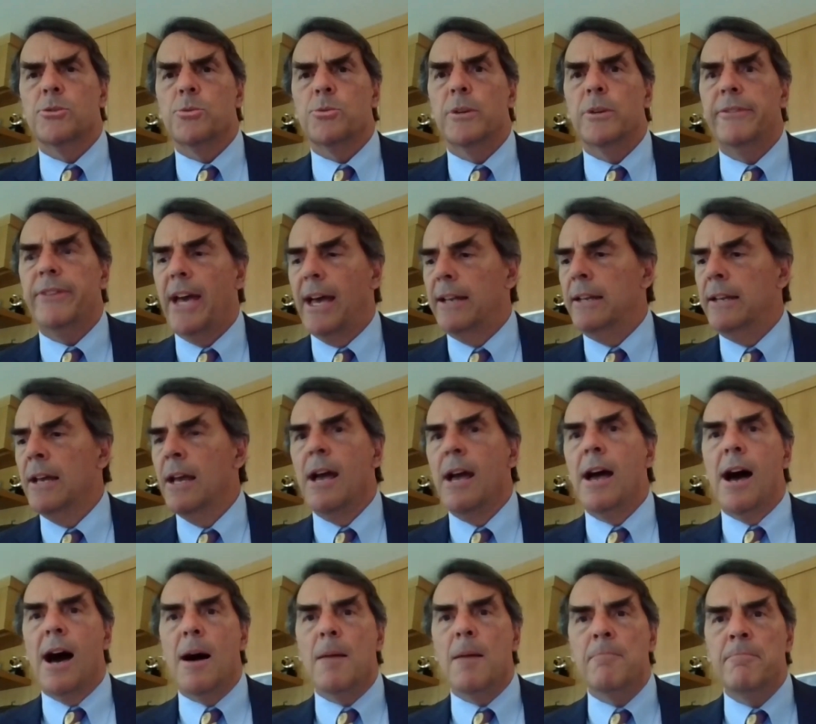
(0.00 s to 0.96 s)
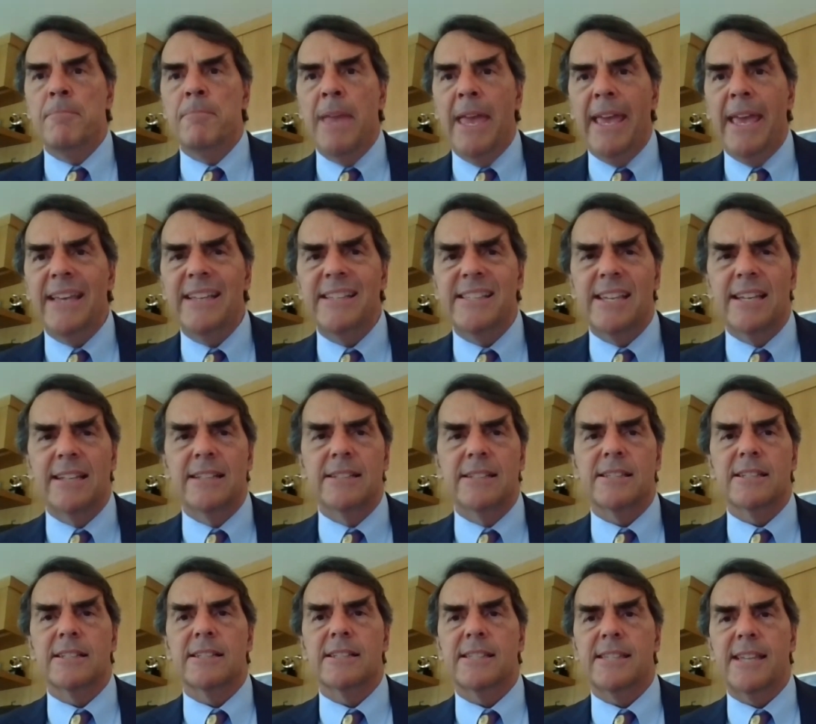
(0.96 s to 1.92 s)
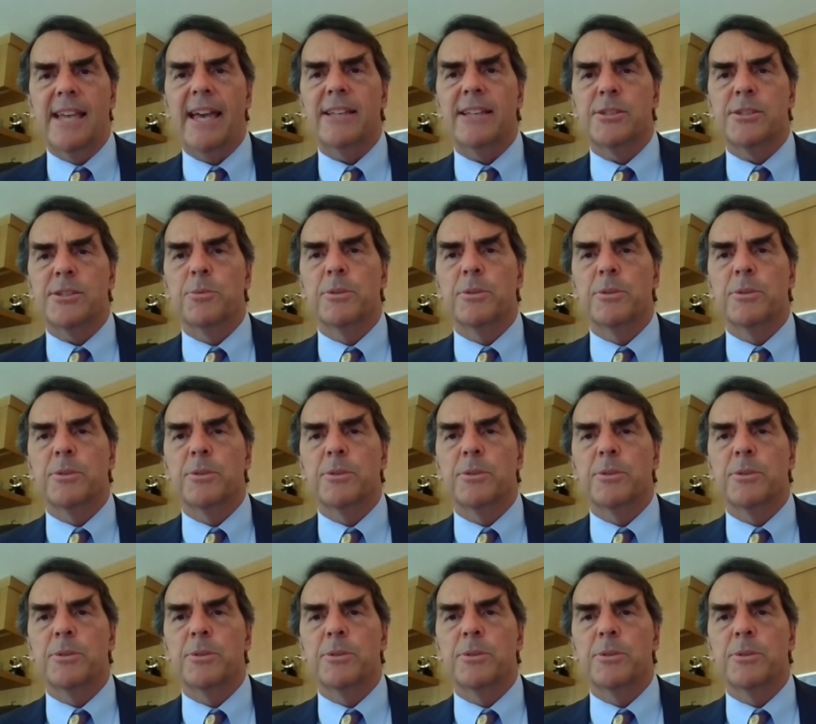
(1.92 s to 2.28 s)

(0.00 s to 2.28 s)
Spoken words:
We've had amazing success